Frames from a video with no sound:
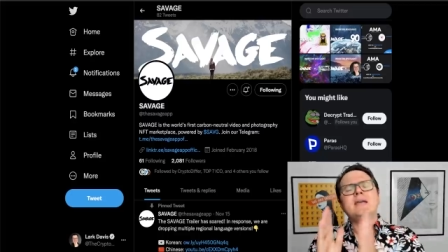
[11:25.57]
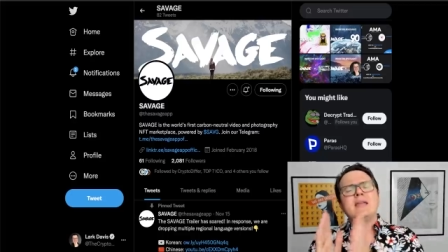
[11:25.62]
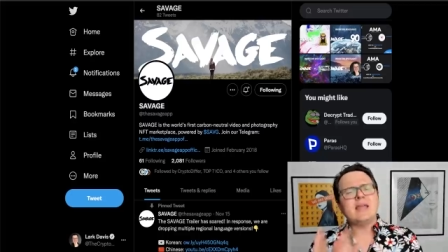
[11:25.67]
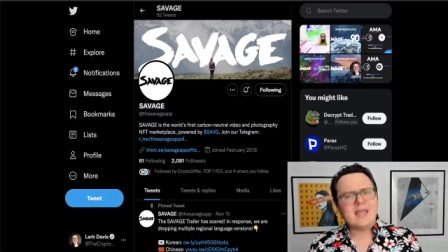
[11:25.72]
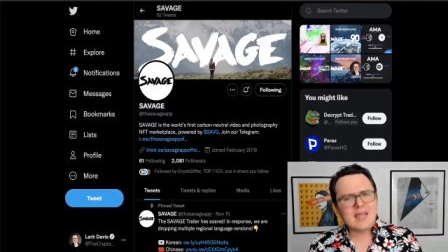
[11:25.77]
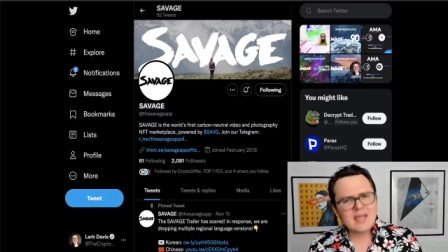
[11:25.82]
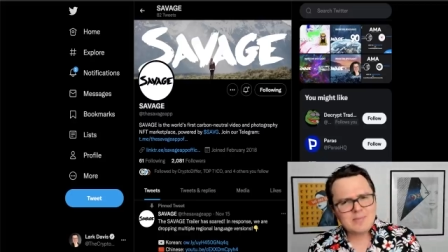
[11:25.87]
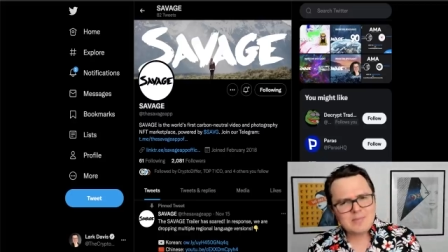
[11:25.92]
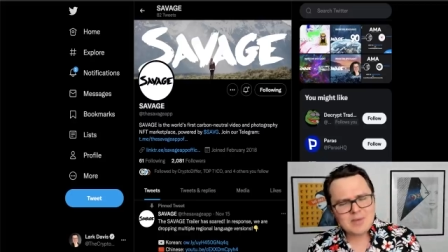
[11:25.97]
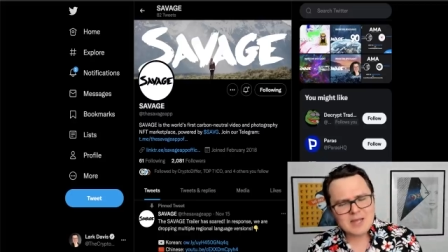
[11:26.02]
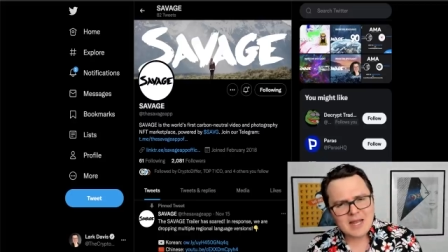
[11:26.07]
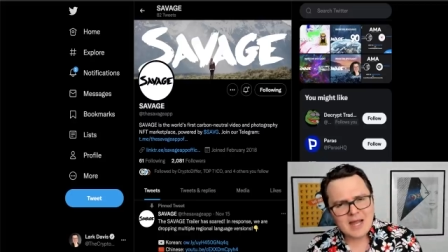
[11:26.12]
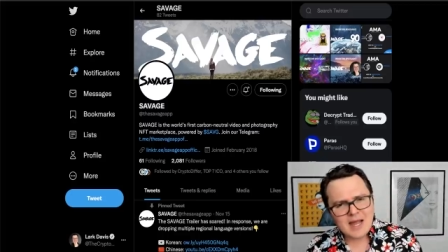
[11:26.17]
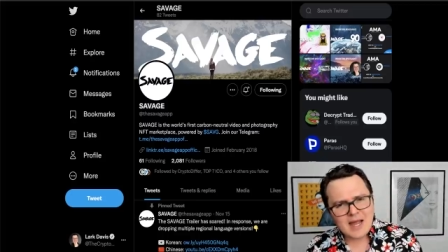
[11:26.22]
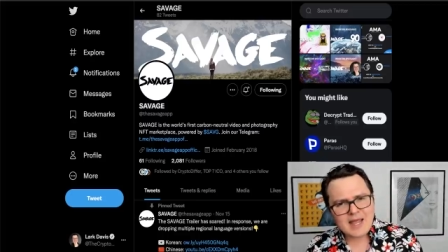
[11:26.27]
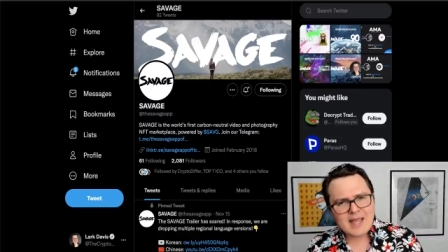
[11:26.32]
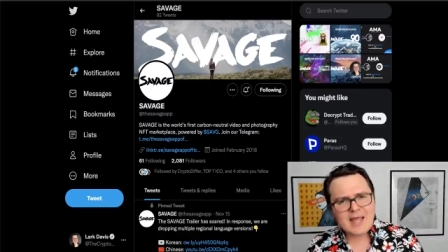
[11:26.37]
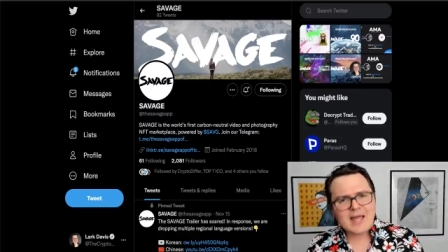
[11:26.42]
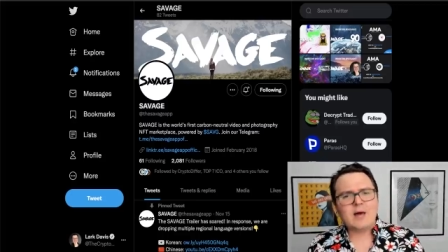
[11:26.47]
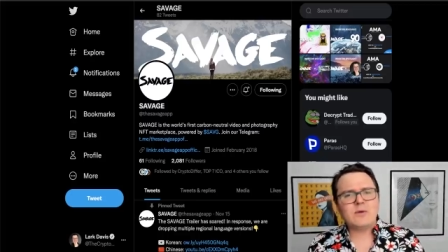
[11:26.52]
keep an
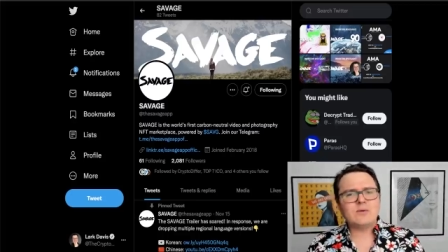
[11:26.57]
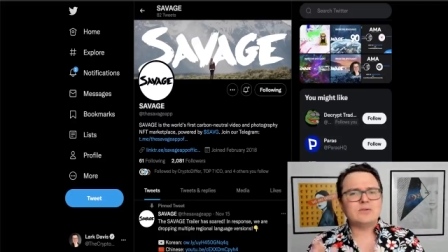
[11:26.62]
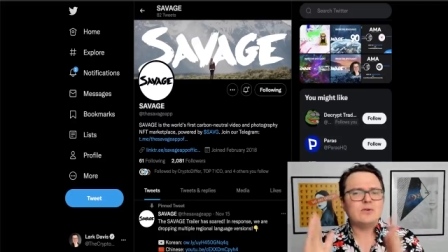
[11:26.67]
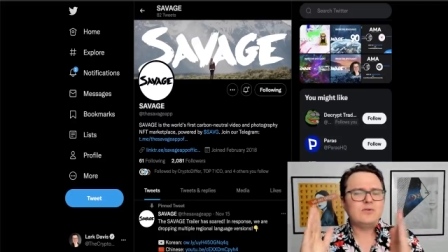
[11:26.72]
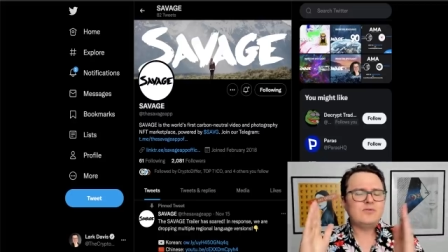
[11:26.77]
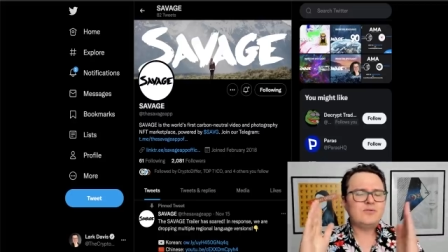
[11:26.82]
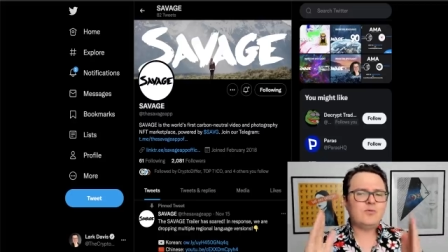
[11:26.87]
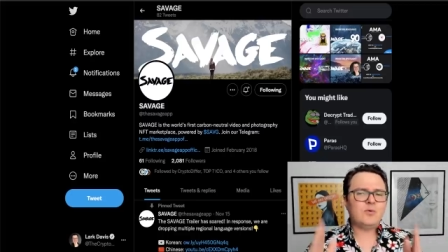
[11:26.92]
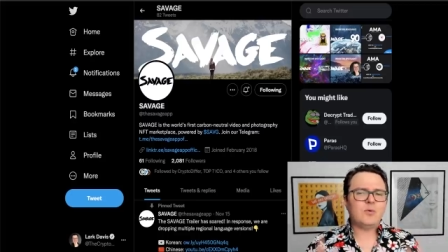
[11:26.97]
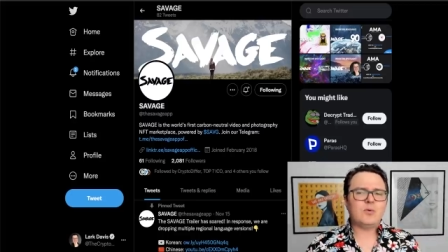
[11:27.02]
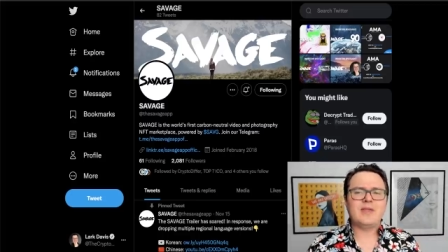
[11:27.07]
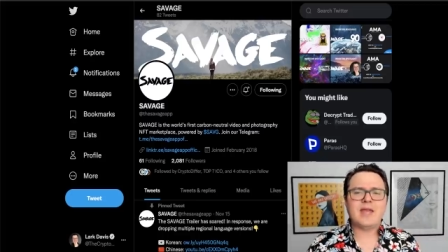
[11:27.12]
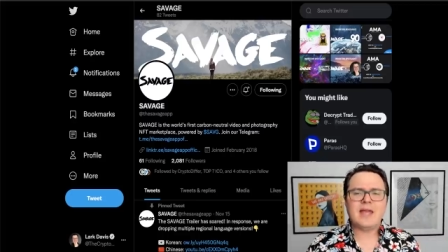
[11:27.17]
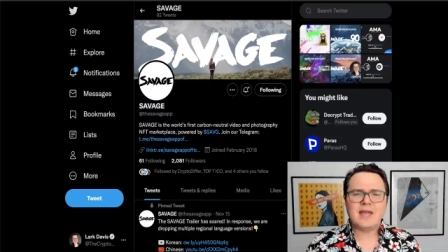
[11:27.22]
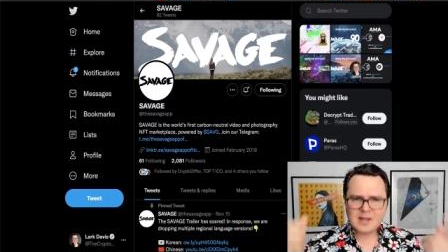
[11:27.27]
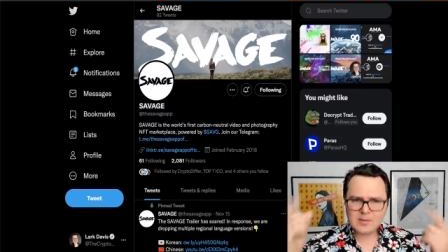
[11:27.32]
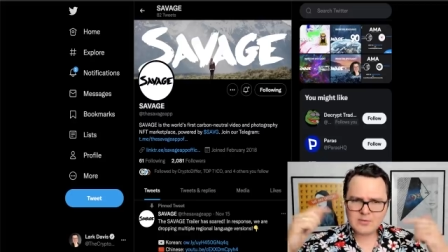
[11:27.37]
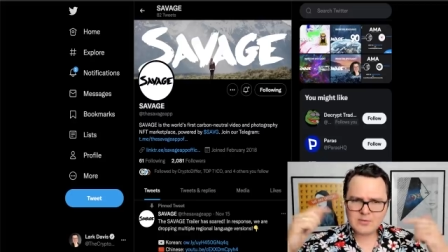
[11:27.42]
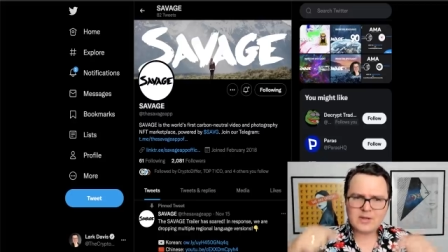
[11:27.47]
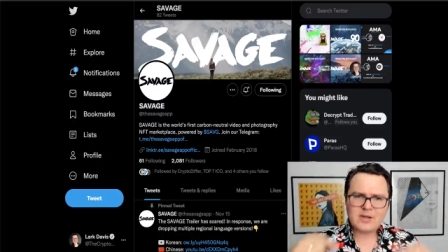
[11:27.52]
eye out for
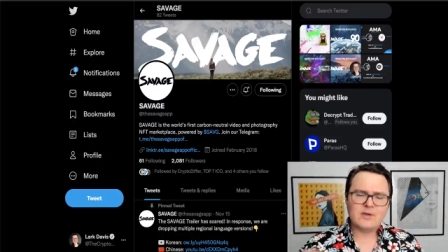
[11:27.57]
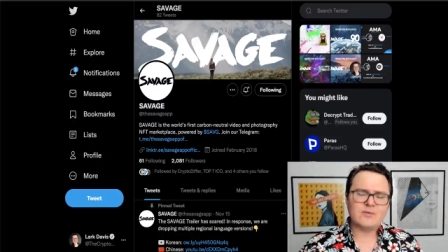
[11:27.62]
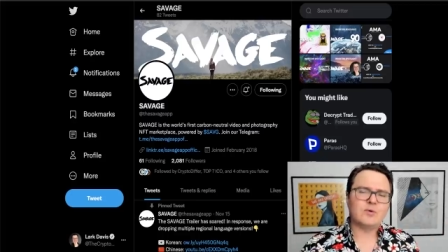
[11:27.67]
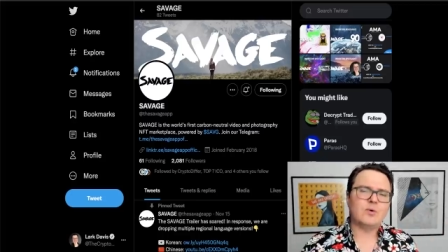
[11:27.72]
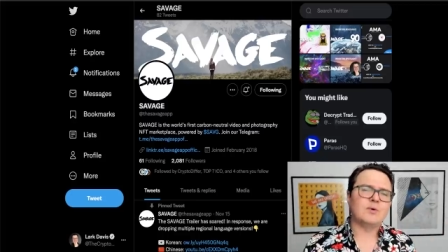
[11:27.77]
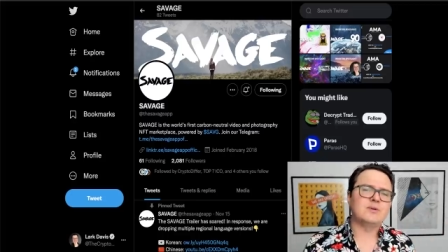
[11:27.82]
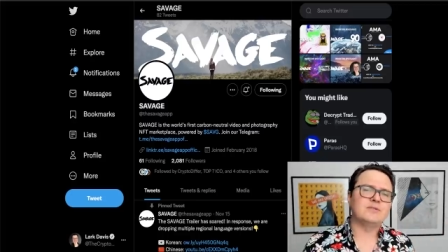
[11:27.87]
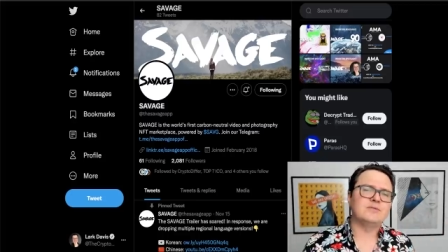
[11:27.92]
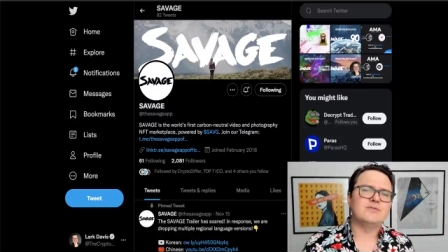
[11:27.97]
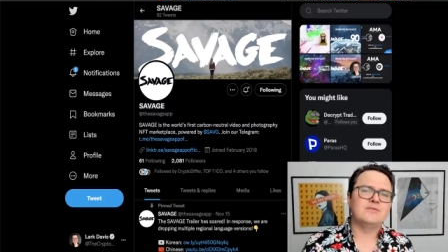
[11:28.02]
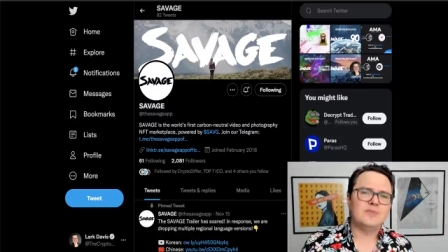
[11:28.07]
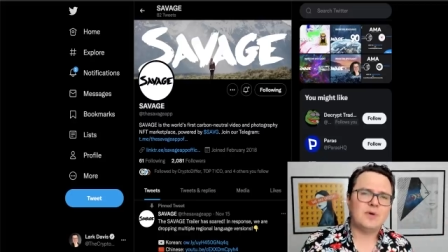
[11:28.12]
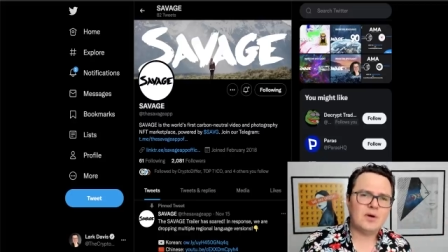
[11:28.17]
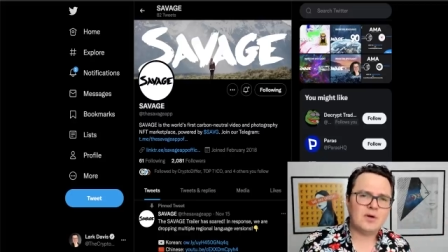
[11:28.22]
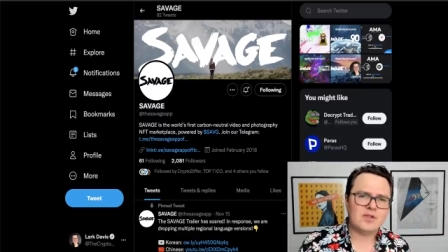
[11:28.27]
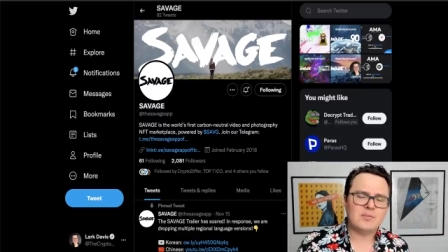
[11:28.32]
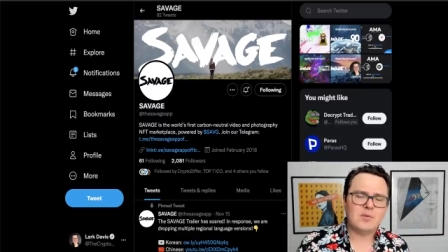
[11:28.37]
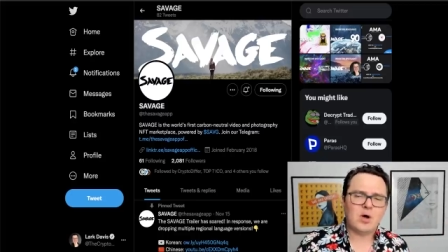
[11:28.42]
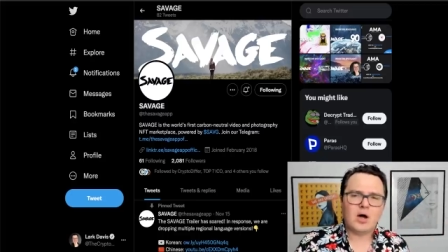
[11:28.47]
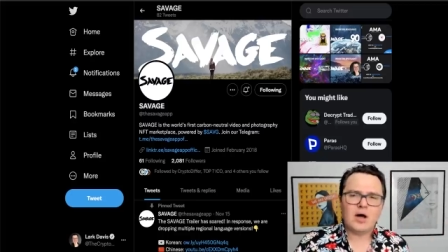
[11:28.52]
that. Come over here, of course, and
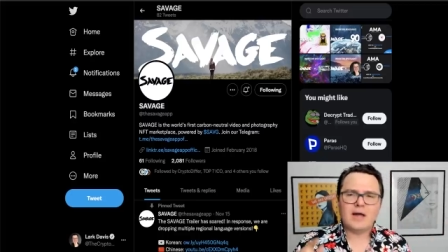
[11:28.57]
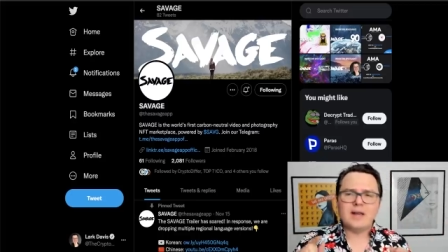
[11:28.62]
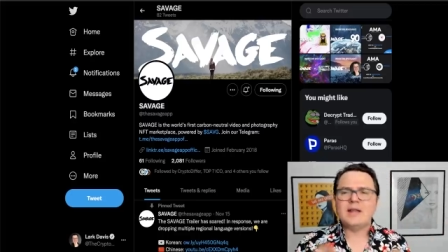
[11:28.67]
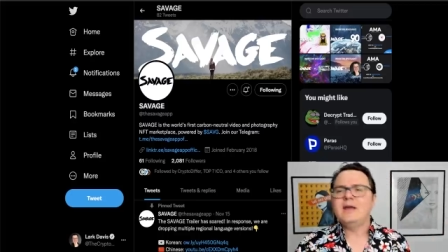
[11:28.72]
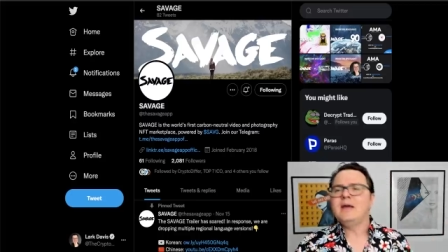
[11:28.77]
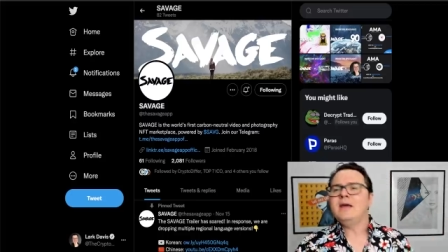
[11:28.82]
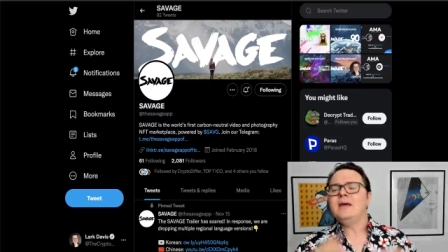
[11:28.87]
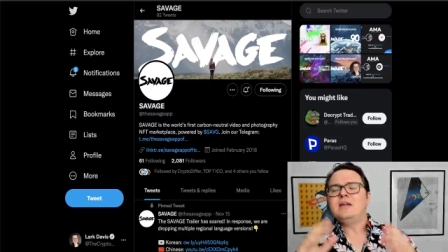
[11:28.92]
follow them on